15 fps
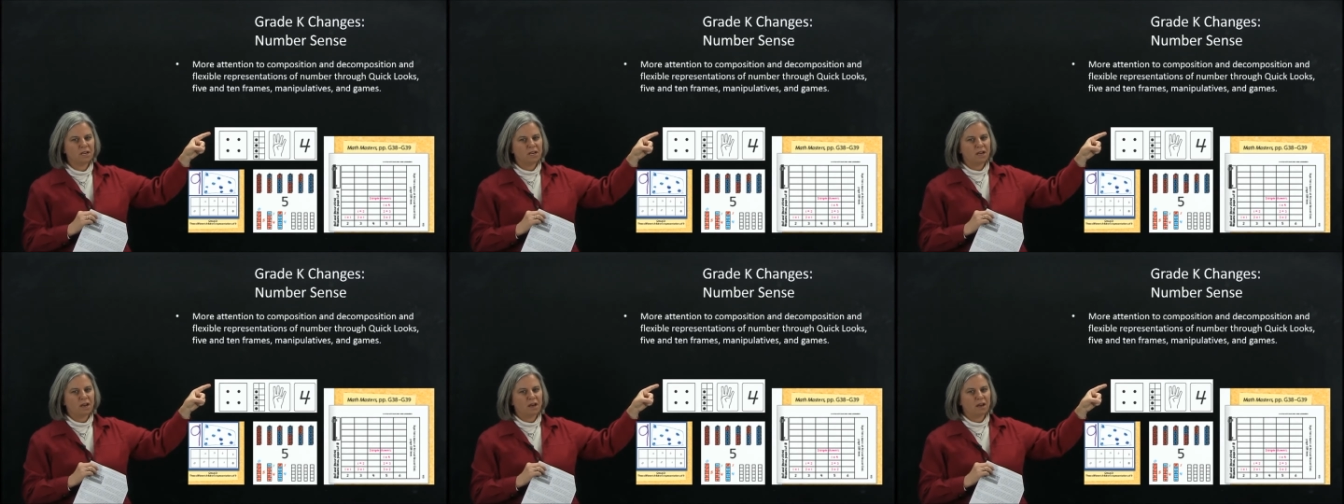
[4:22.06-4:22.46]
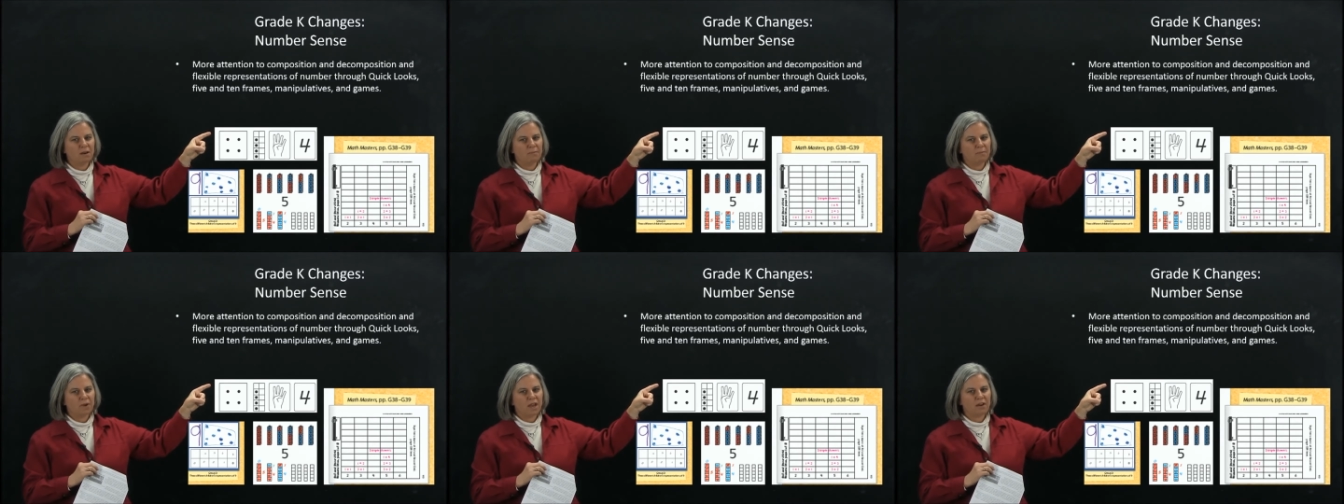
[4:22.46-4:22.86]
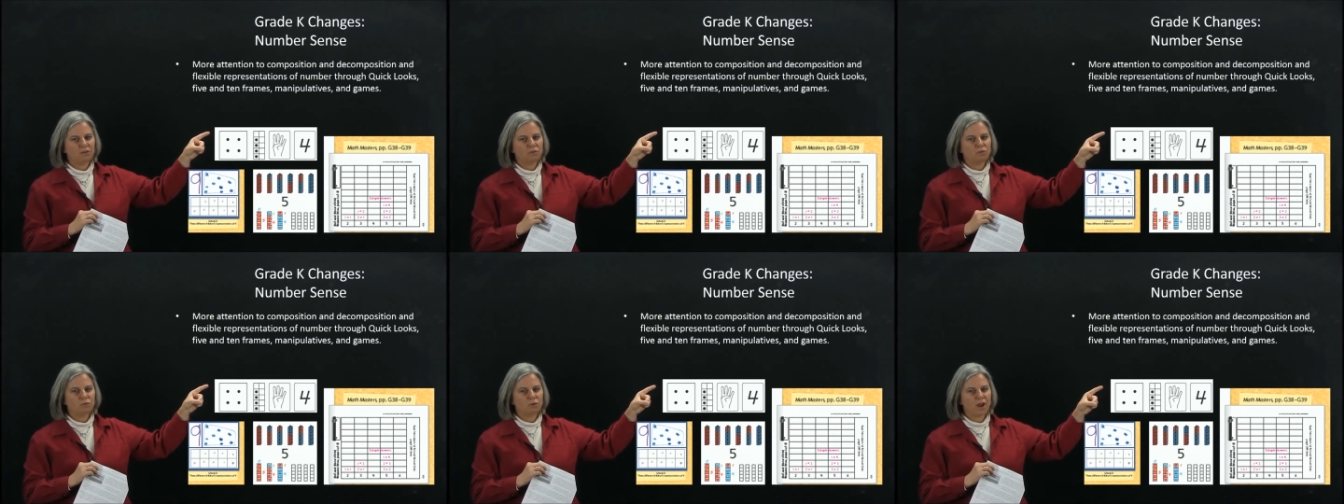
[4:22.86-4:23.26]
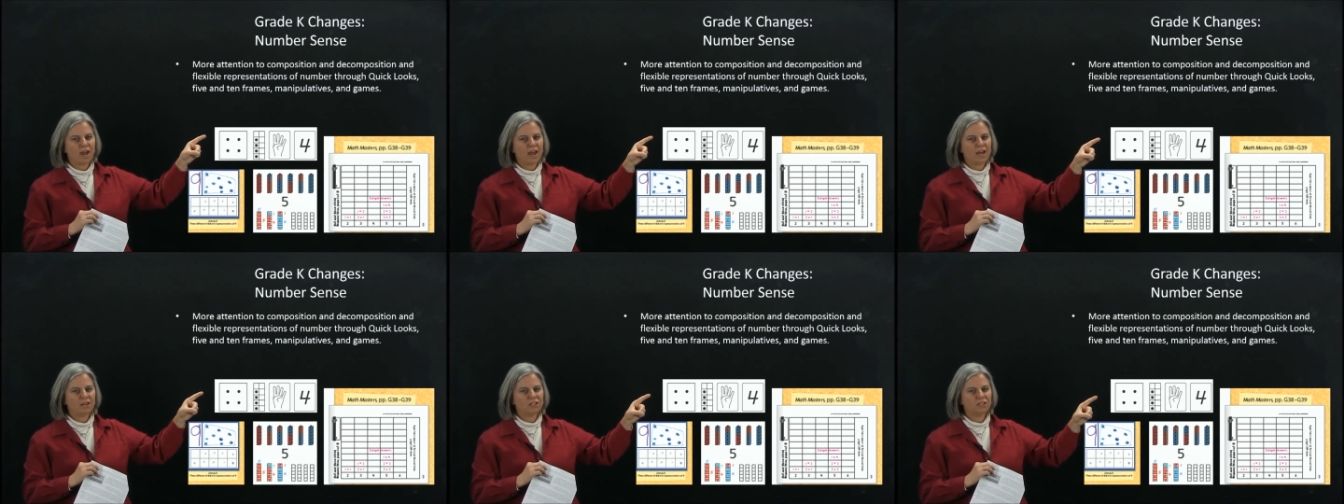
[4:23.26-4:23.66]
Um, and
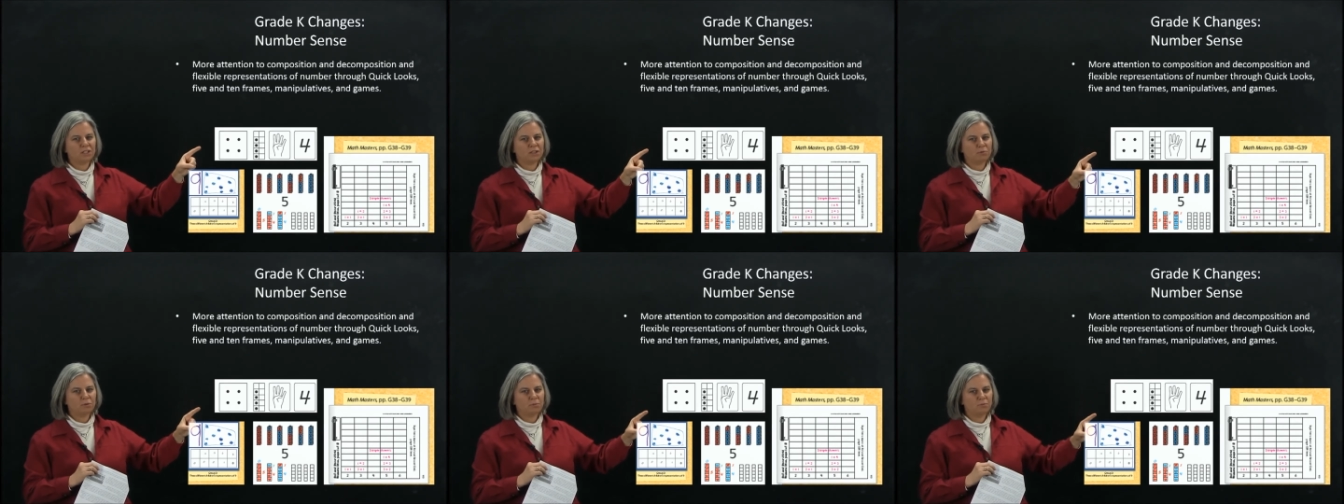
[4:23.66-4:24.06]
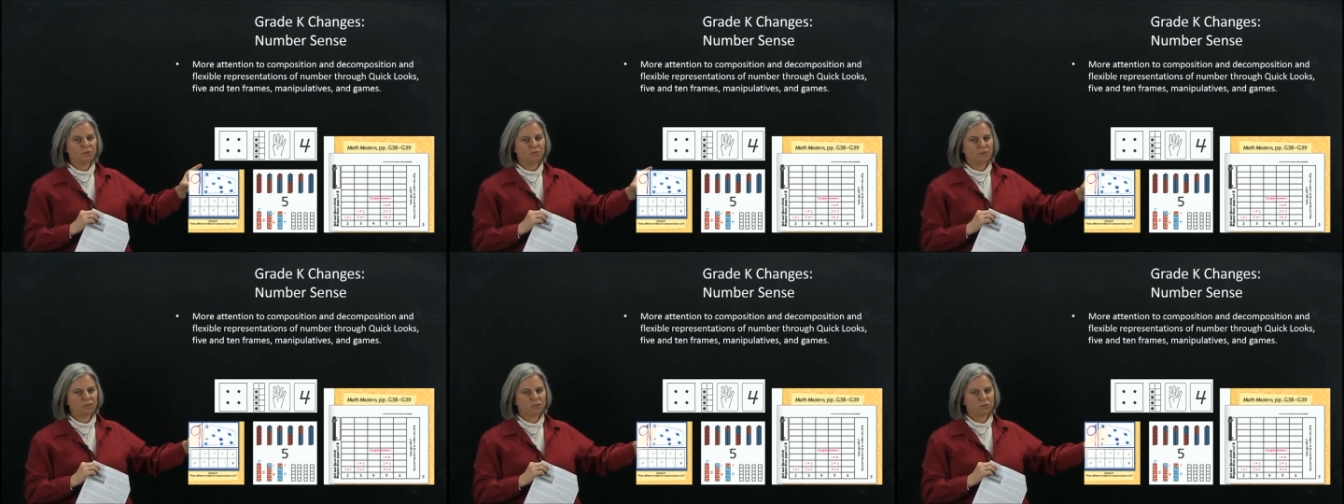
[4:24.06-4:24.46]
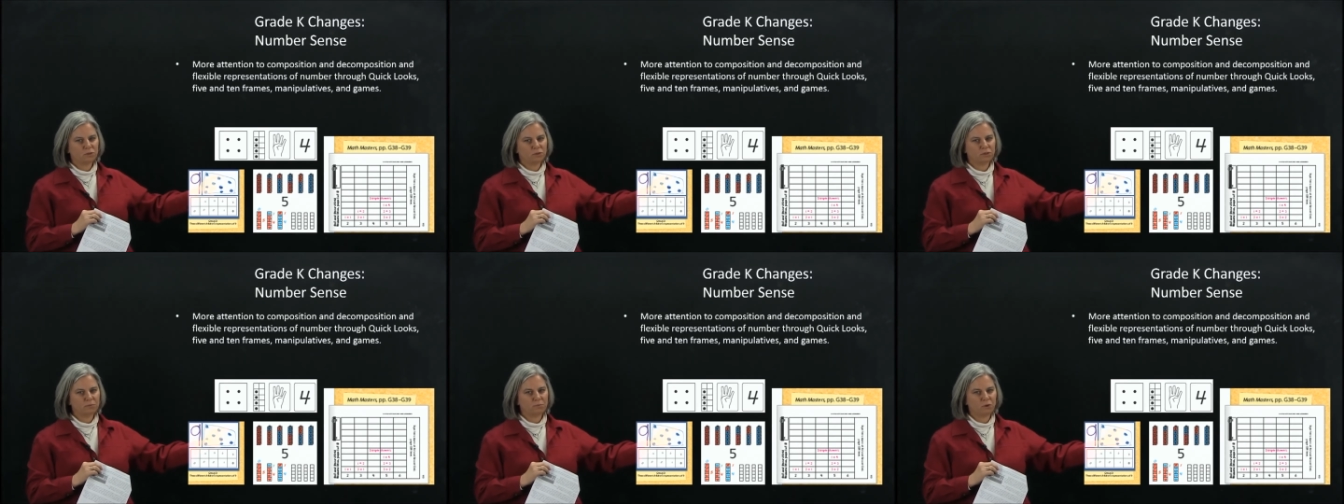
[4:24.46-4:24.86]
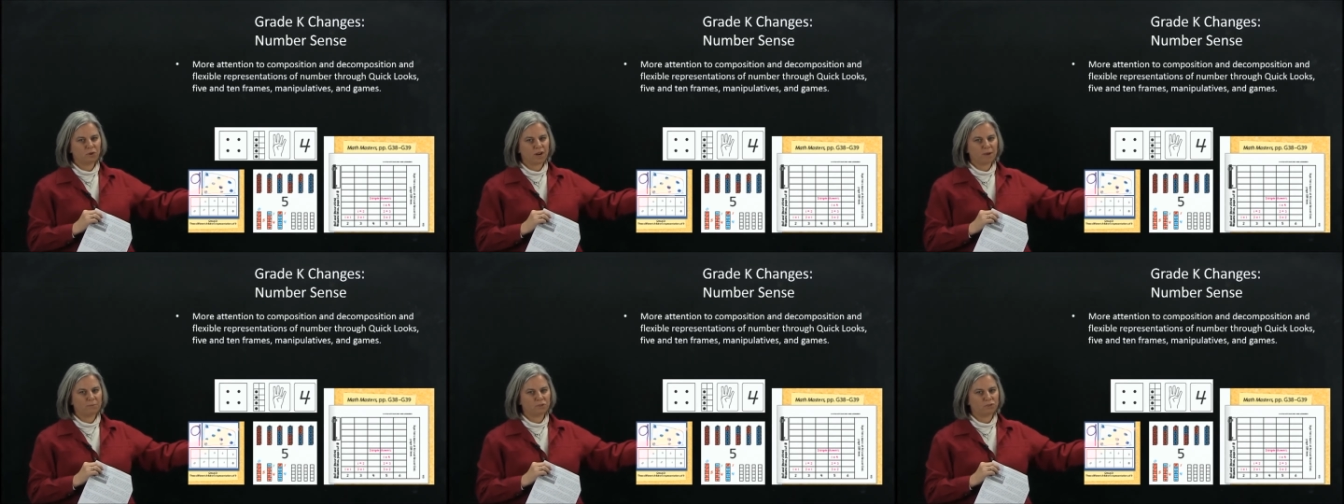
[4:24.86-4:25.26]
gradually we're moving towards more
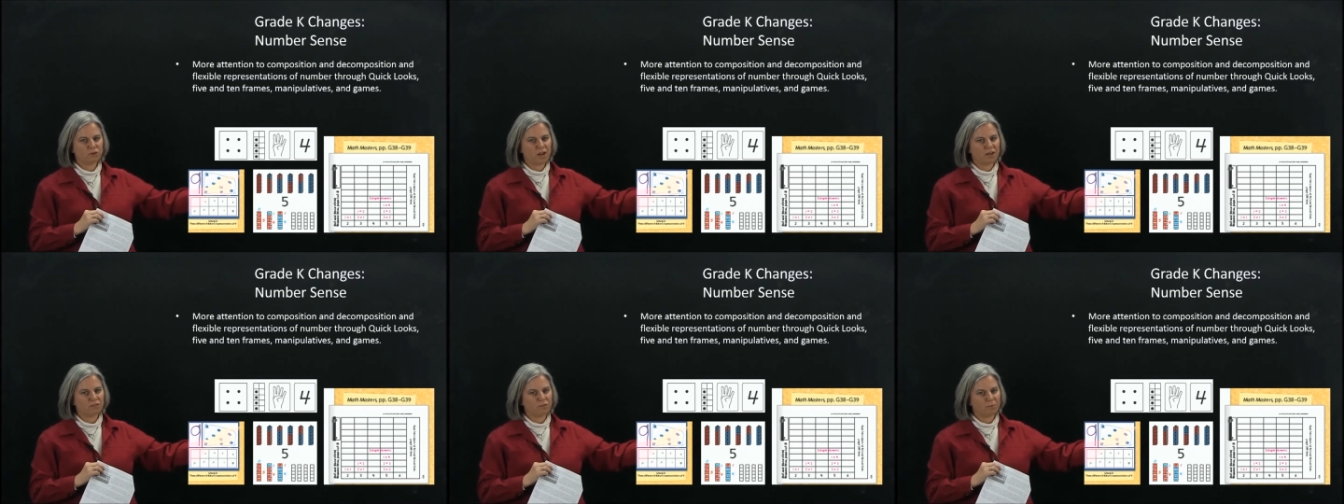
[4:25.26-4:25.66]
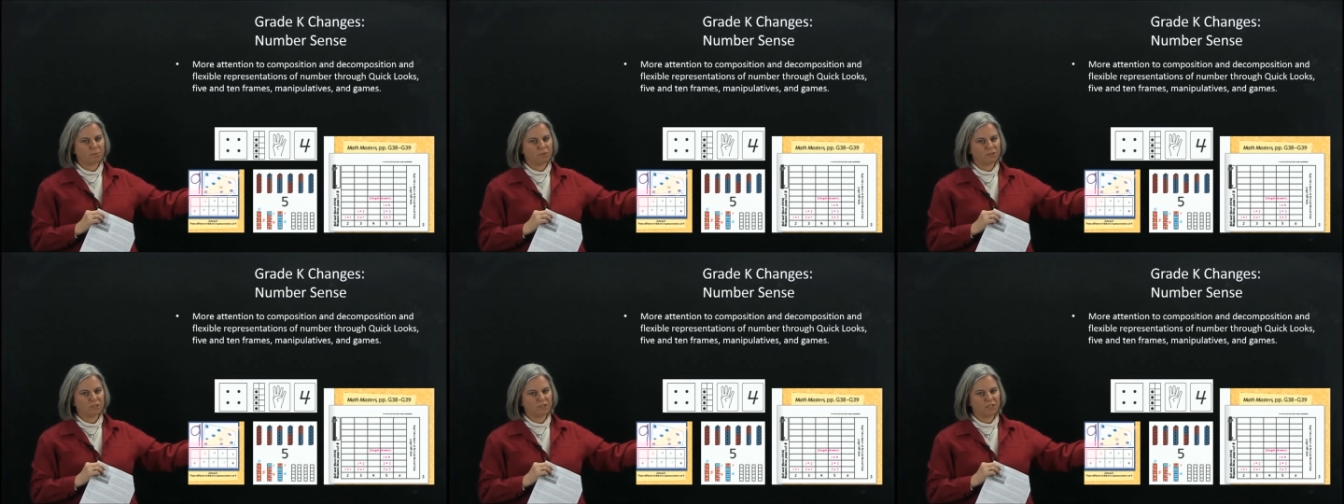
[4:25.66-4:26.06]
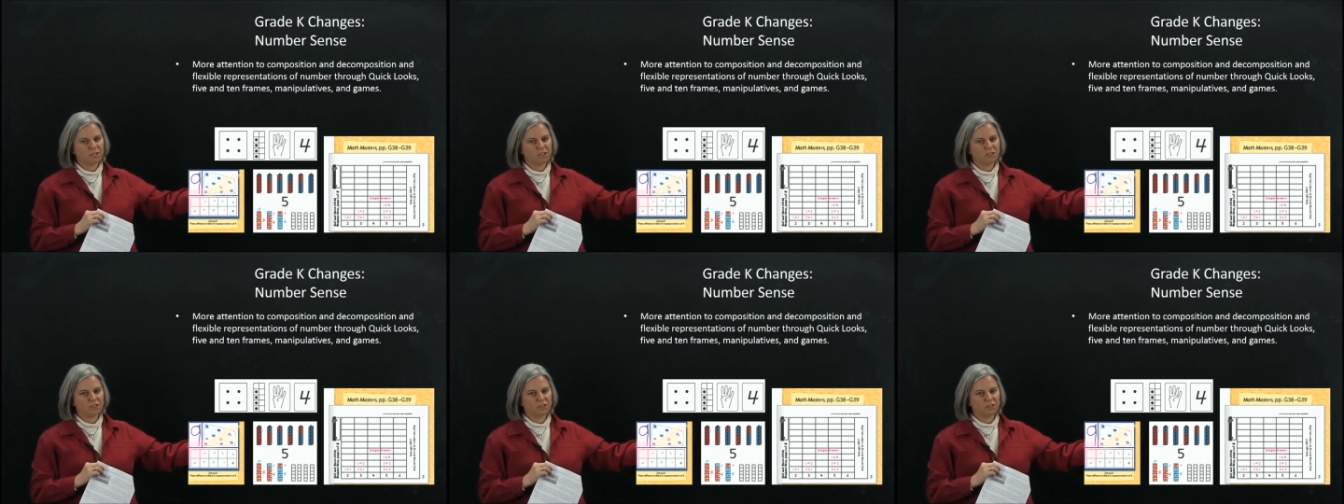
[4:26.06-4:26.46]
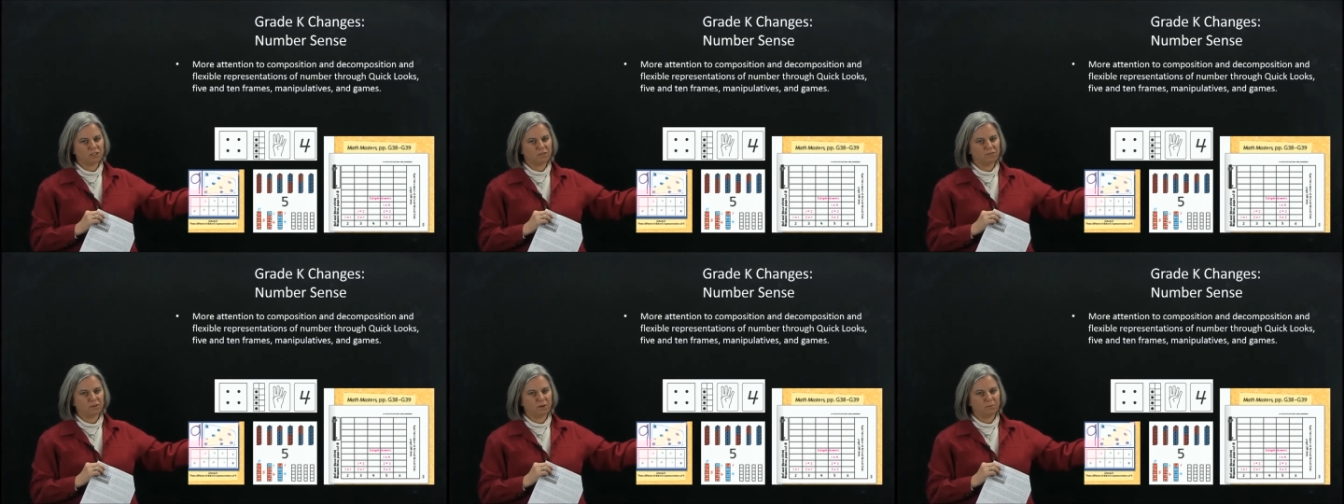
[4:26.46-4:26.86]
abstract representations
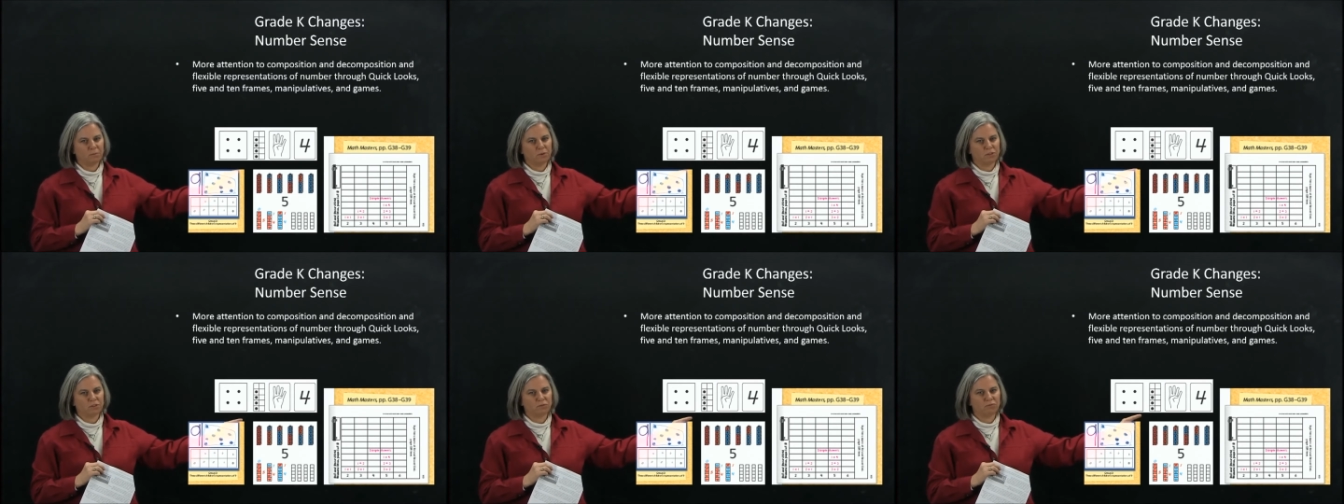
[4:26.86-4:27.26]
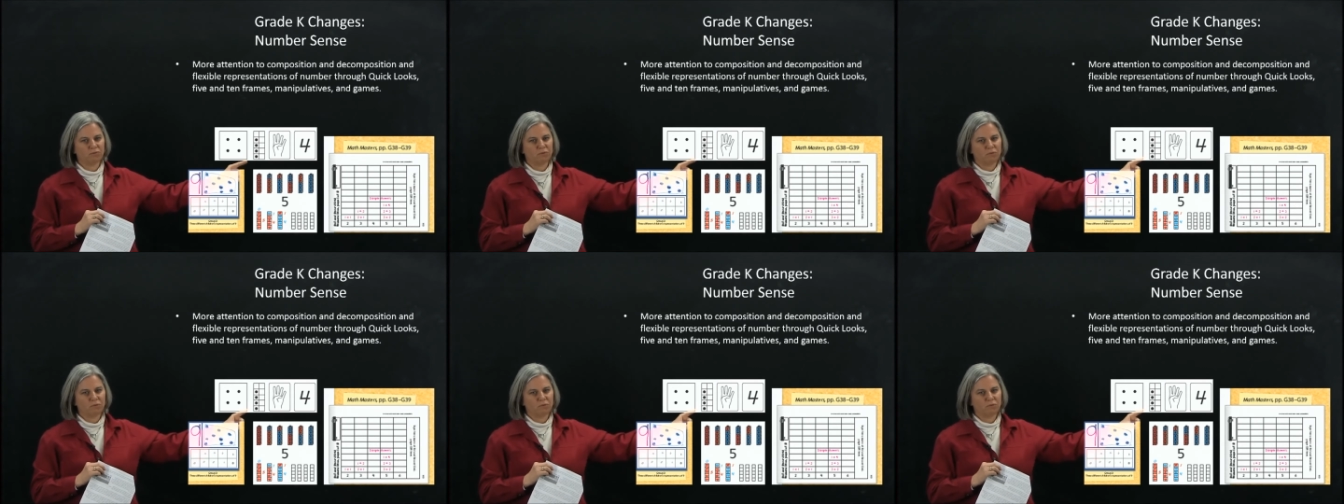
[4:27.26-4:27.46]
of numbers.